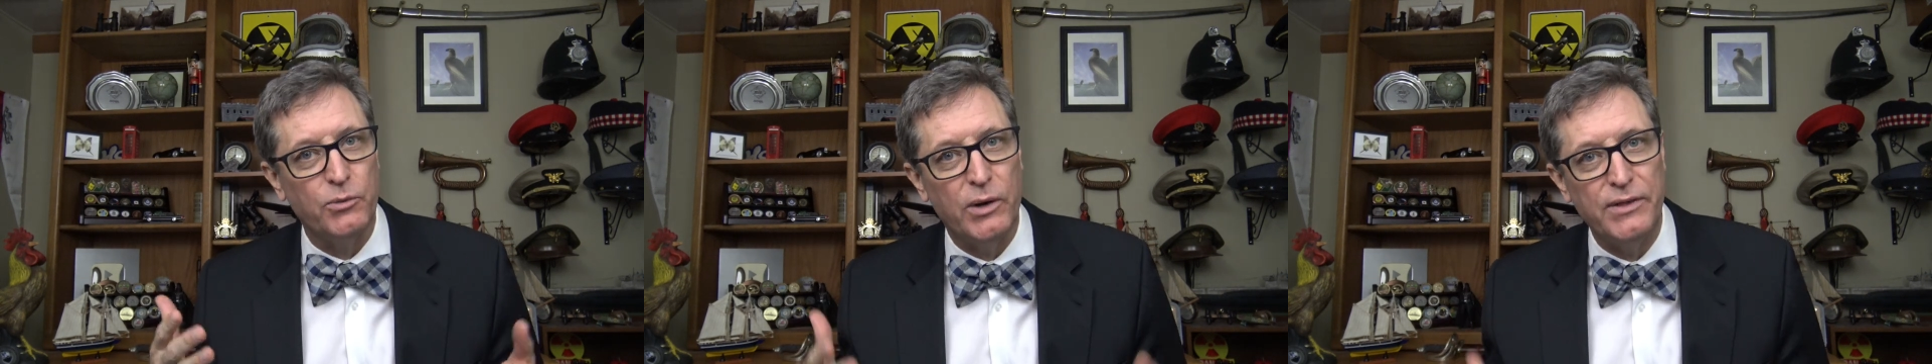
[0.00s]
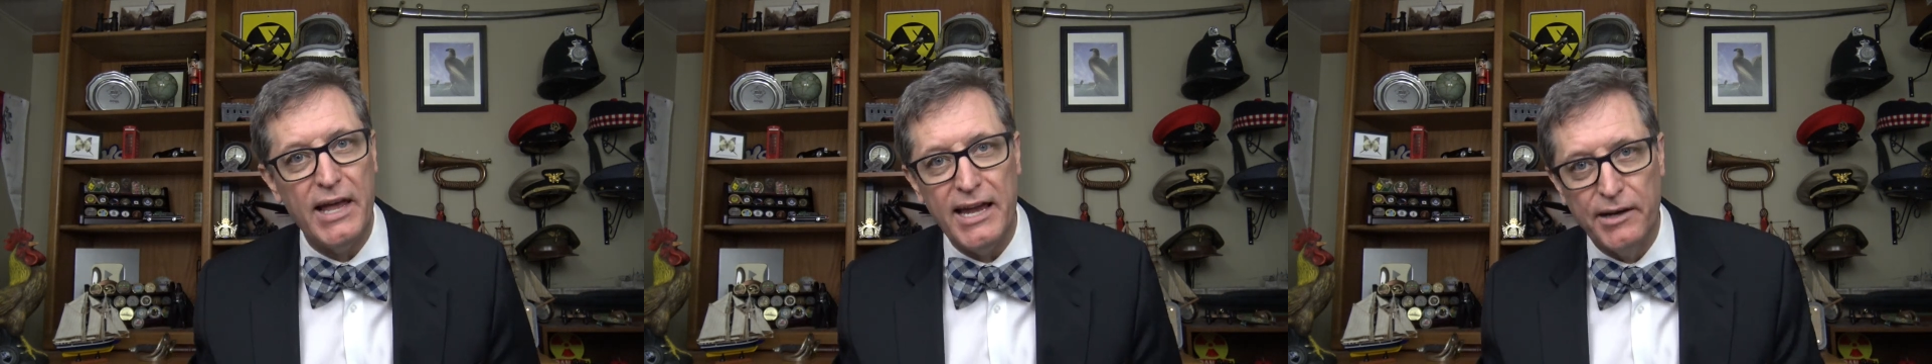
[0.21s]

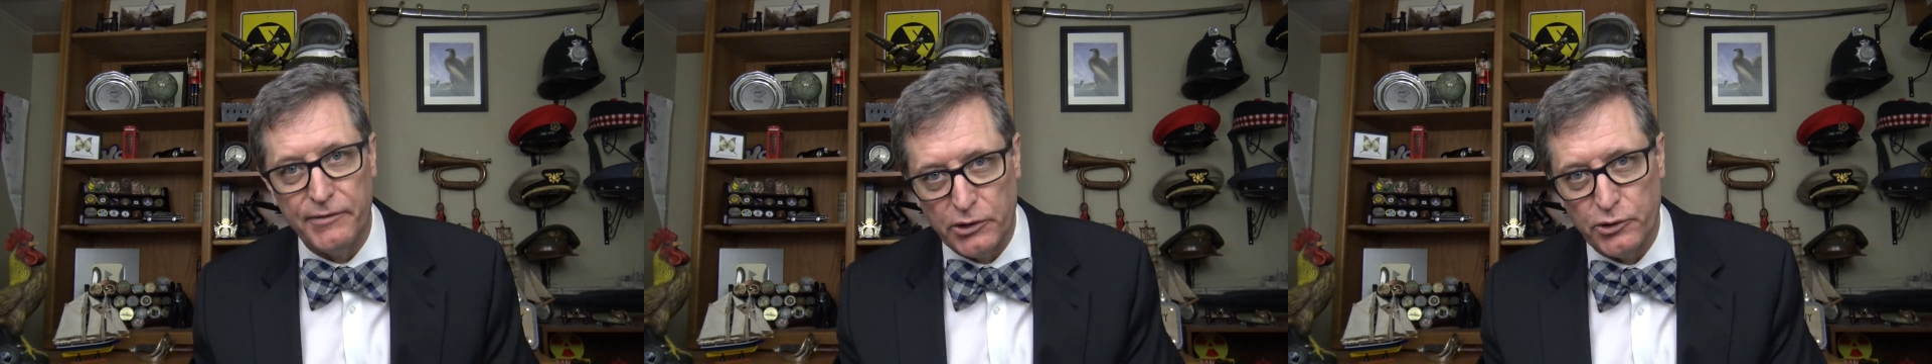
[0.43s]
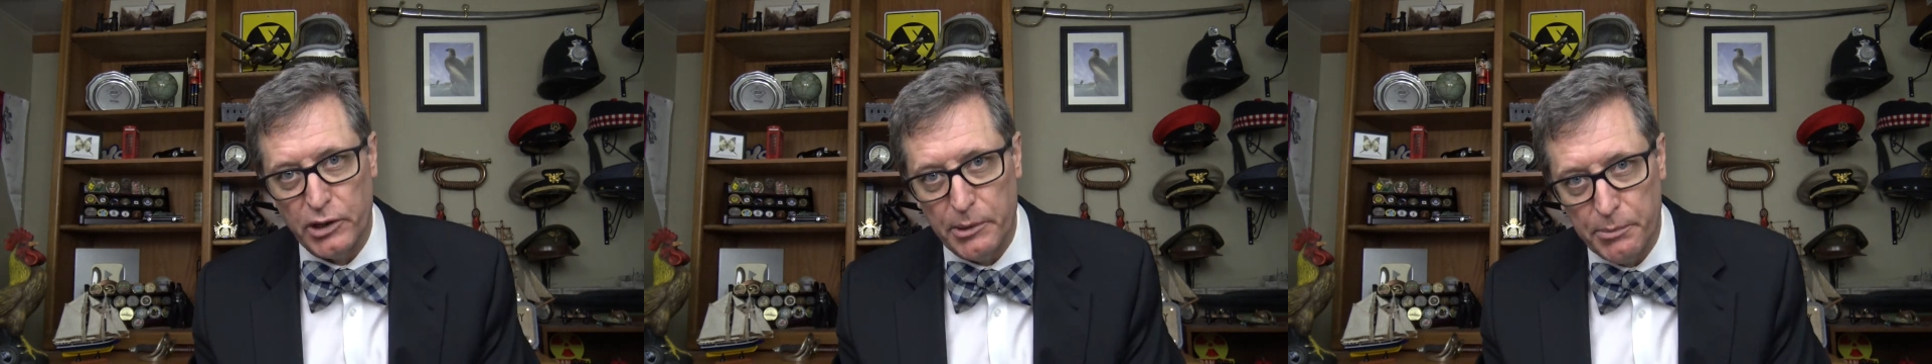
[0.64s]
when they
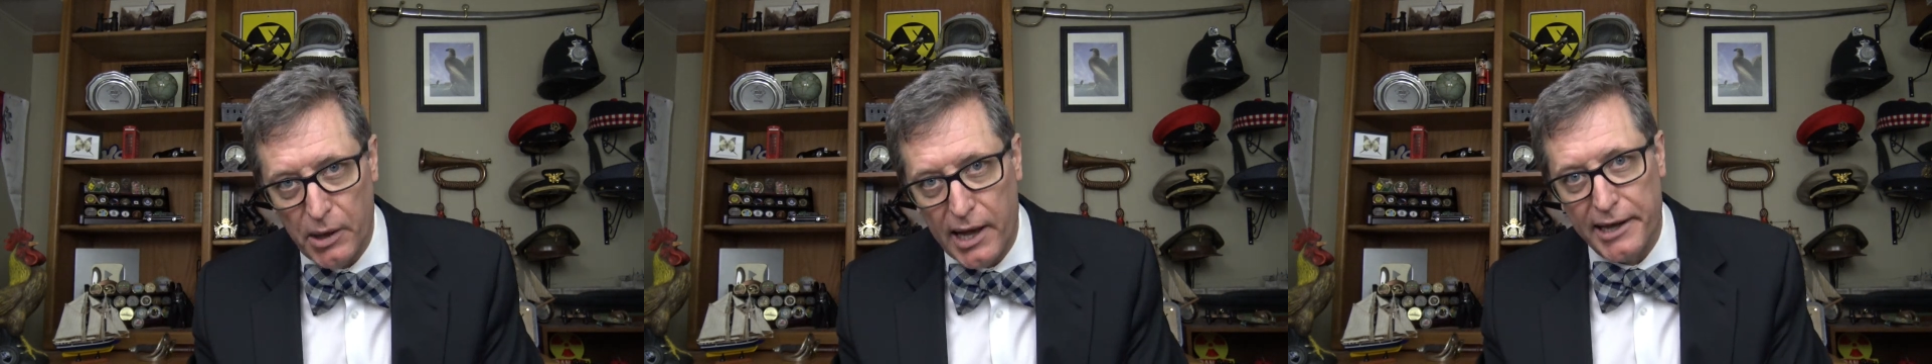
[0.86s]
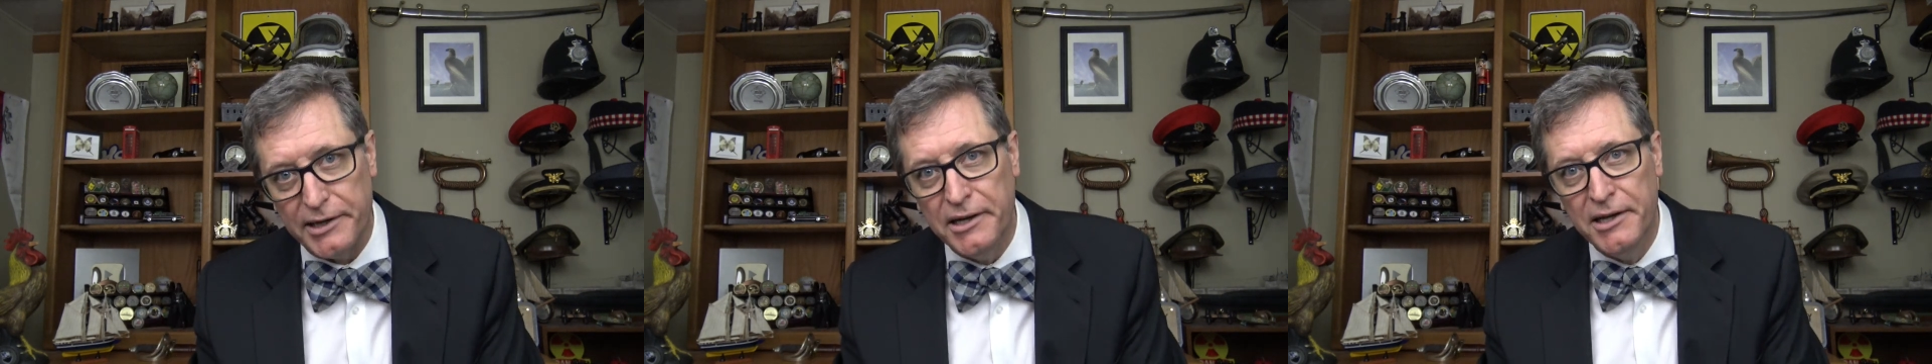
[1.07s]
eventually
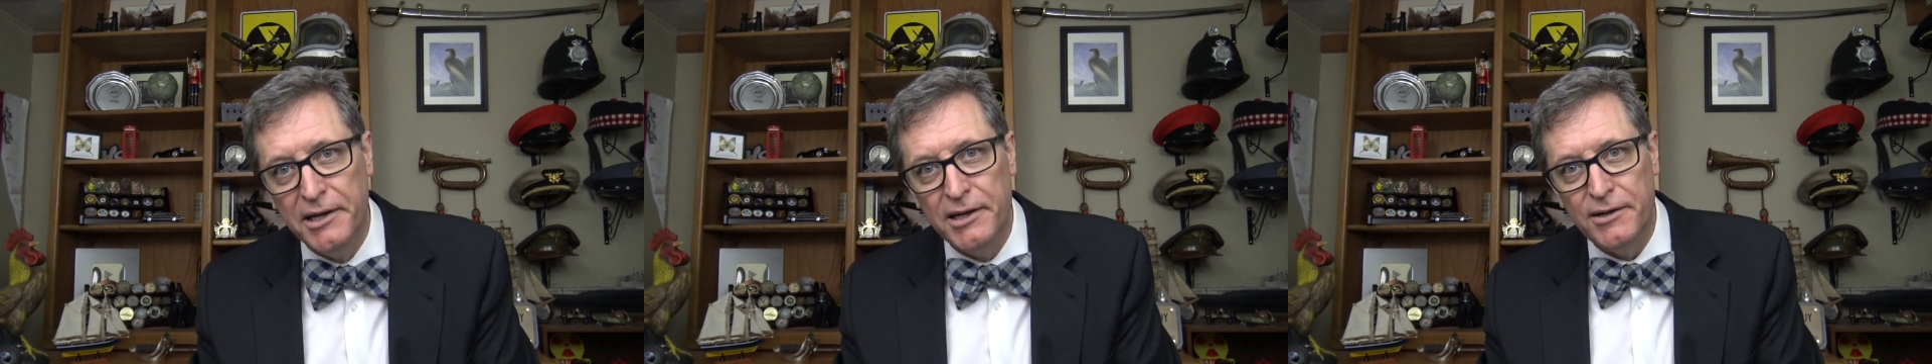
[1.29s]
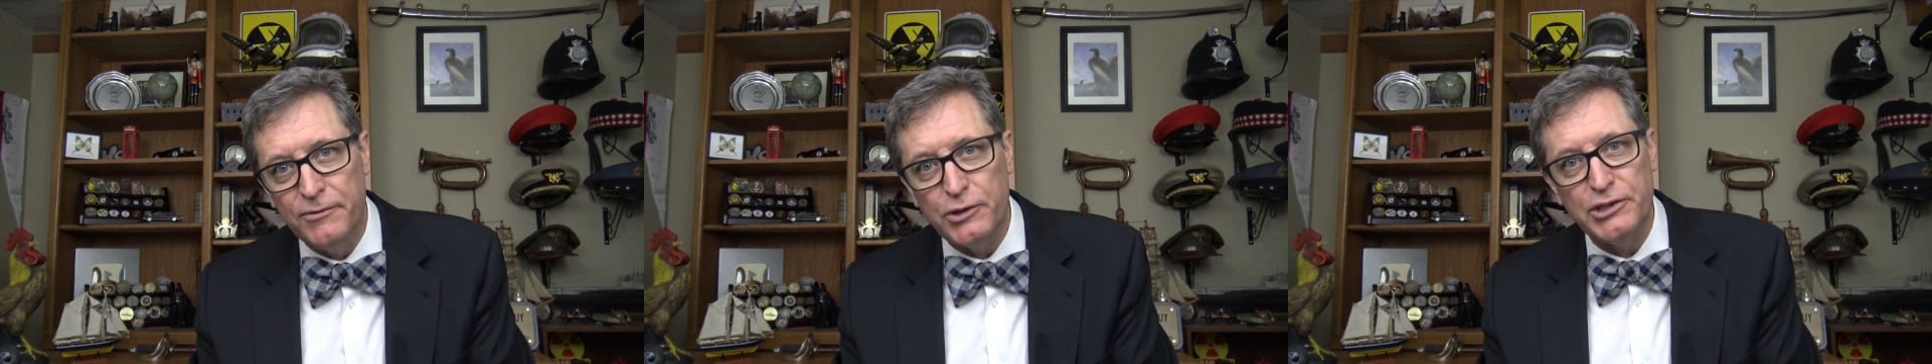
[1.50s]
applied
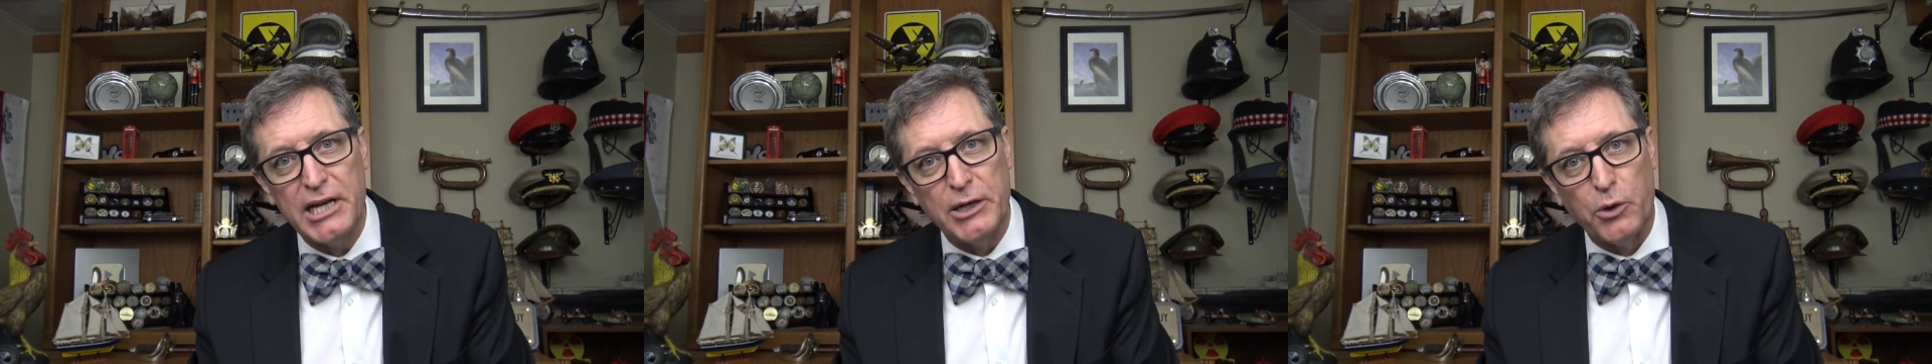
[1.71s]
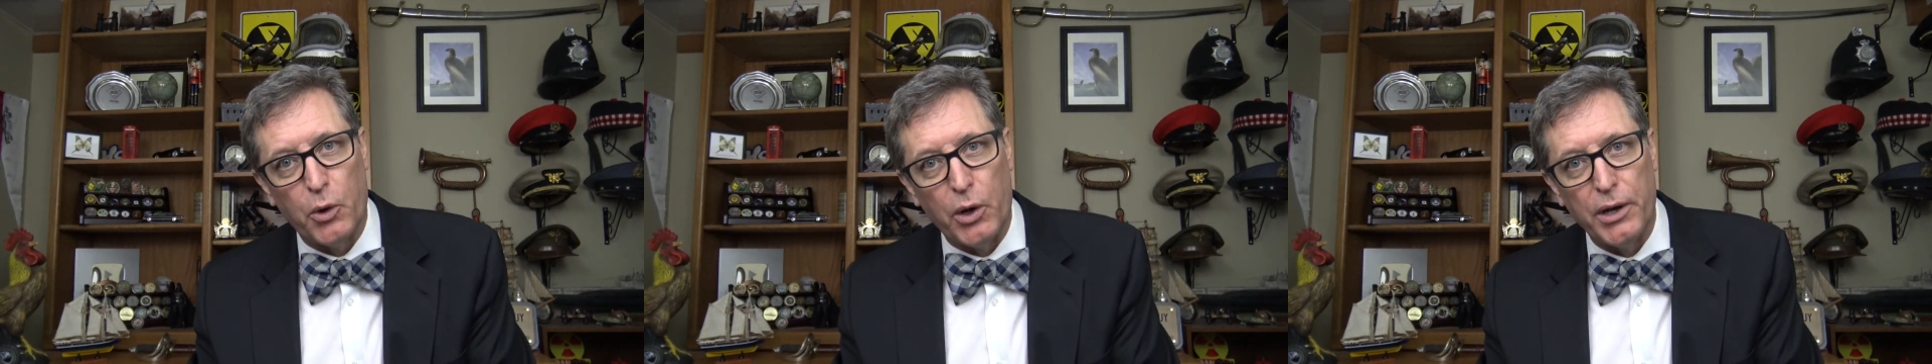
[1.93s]
for
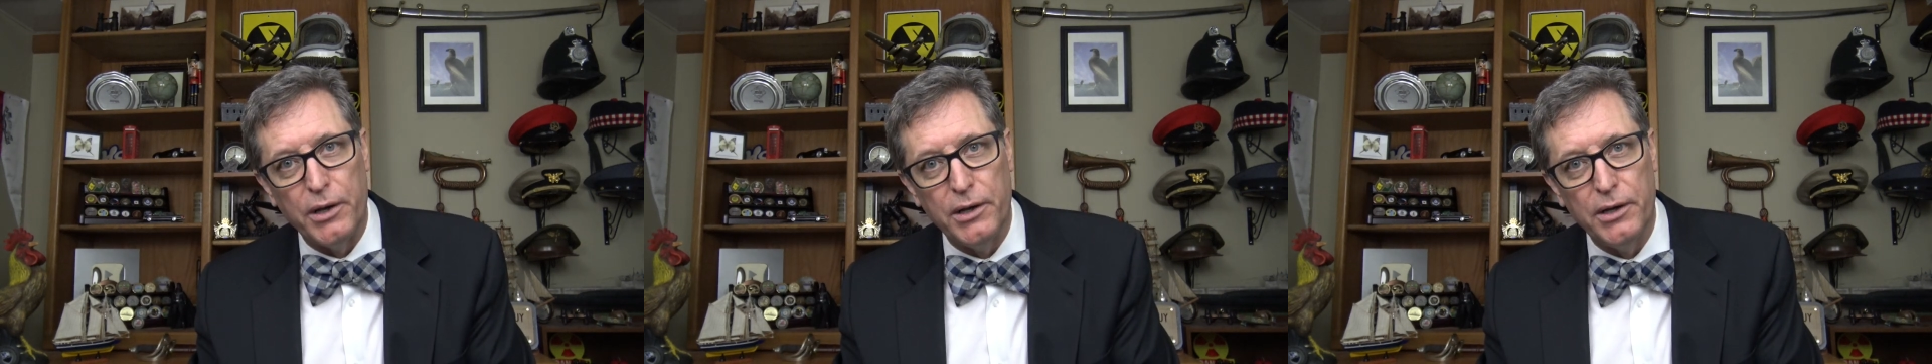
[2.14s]
statehood.